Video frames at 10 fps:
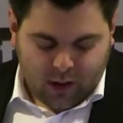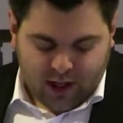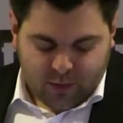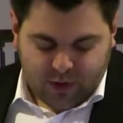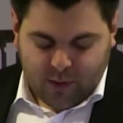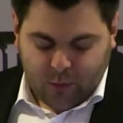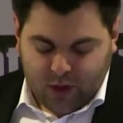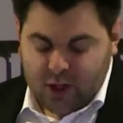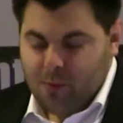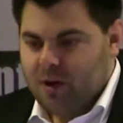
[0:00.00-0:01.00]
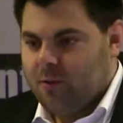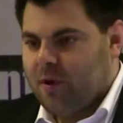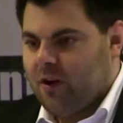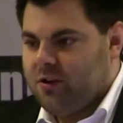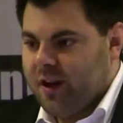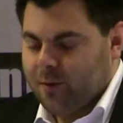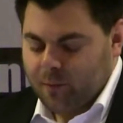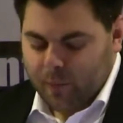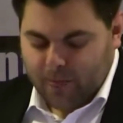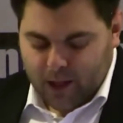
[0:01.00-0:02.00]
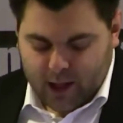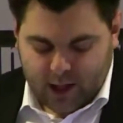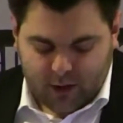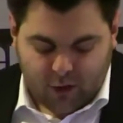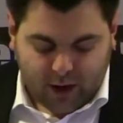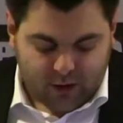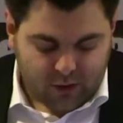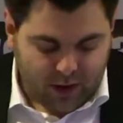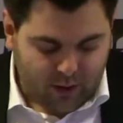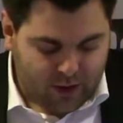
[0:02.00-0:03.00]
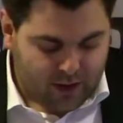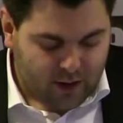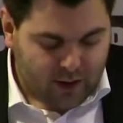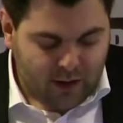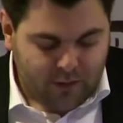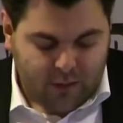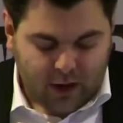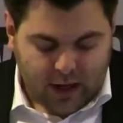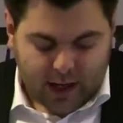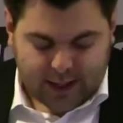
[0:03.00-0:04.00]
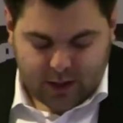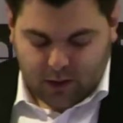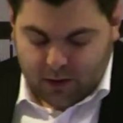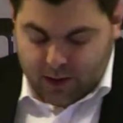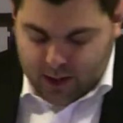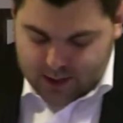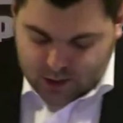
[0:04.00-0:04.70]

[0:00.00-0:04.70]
has been the predominant paradigm in drug discovery for the last thirty years